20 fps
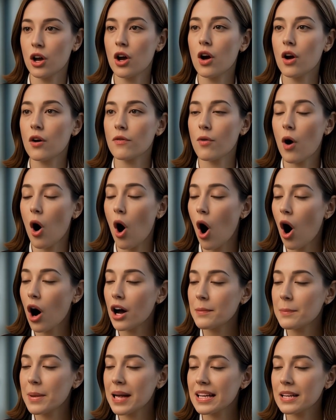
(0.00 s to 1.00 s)
in
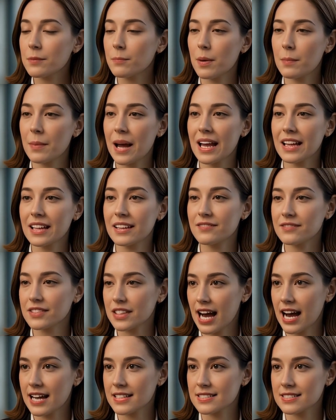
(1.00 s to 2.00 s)
these videos using
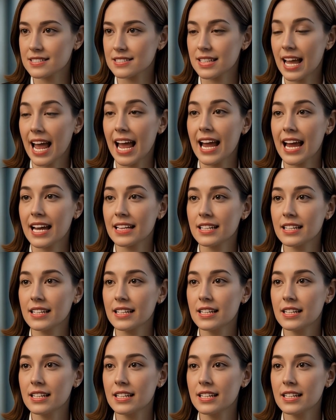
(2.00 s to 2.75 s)
Heygen of